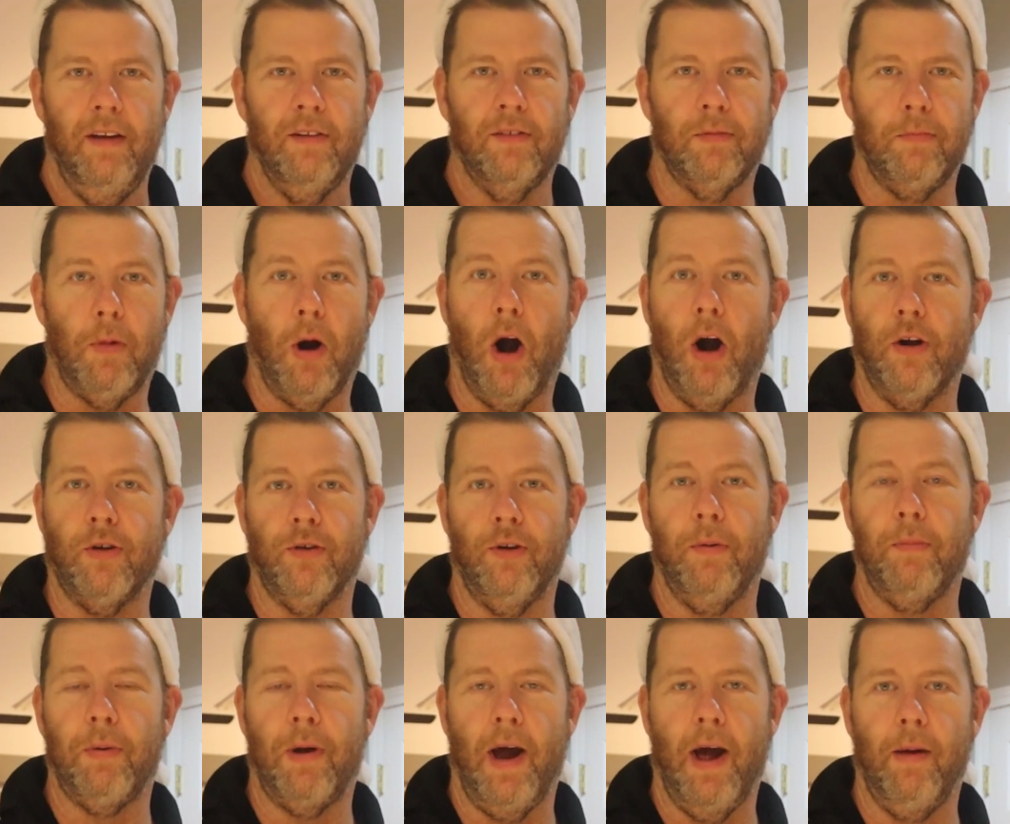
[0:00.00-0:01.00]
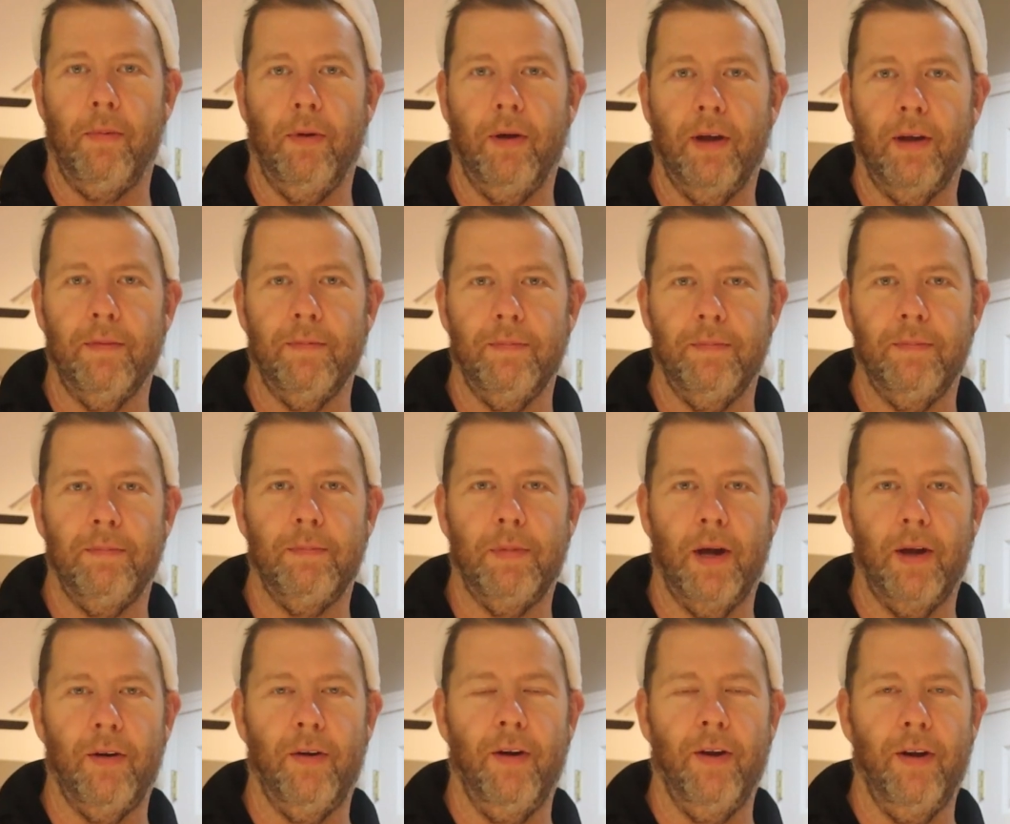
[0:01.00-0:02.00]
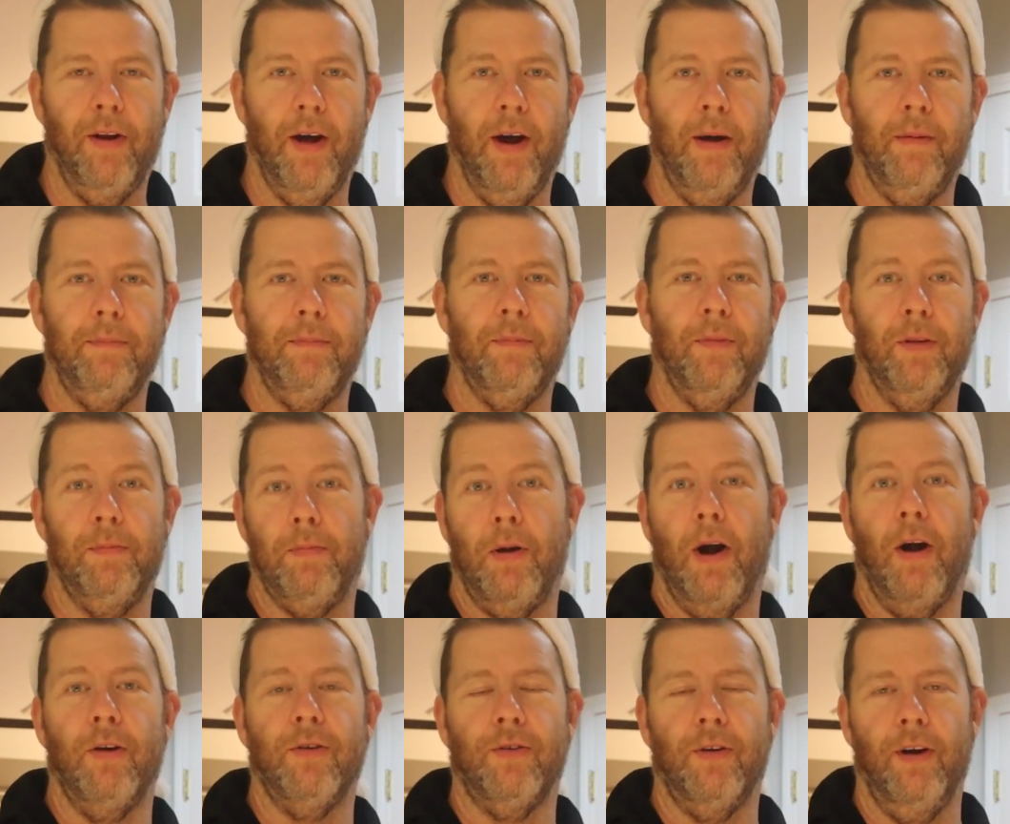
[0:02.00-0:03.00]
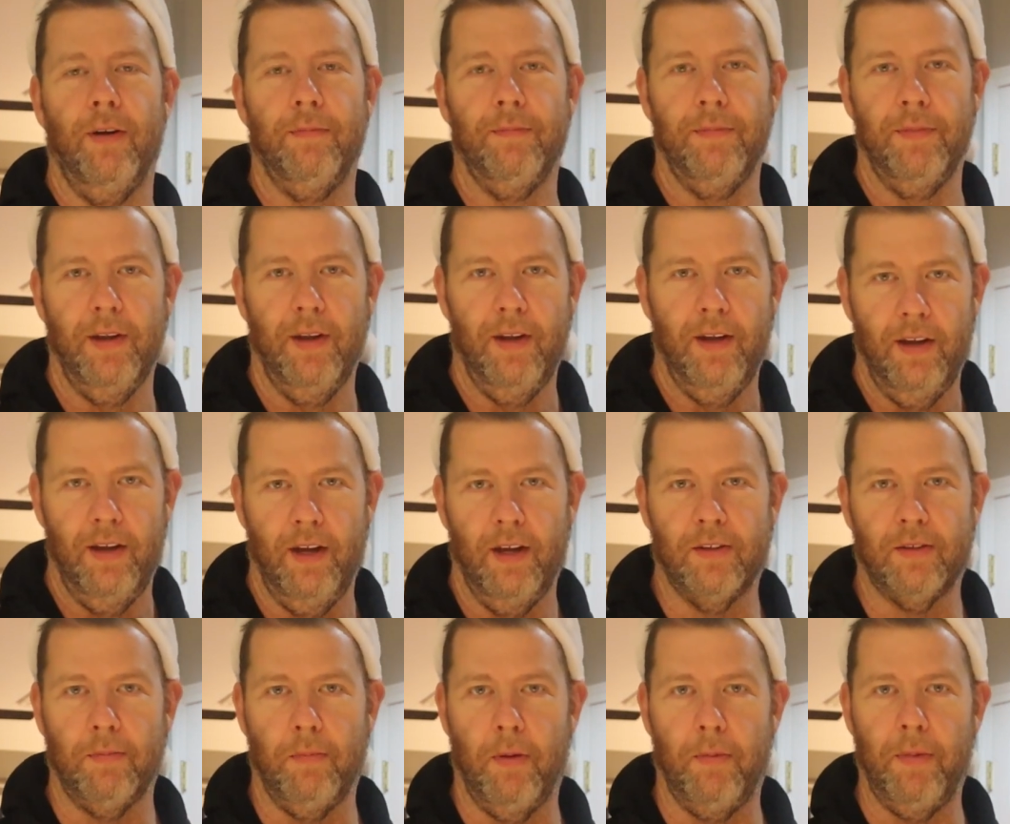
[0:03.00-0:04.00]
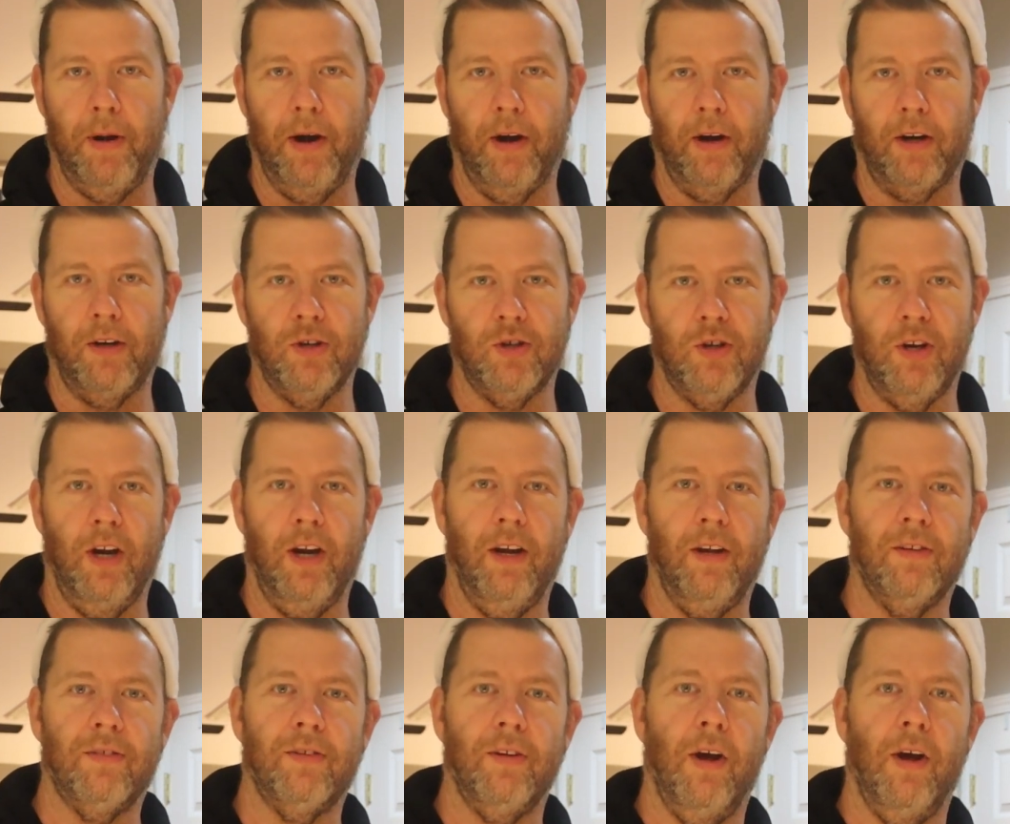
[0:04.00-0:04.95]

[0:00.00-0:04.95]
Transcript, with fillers: some margarine probably, buttered it up with margarine and some American cheese.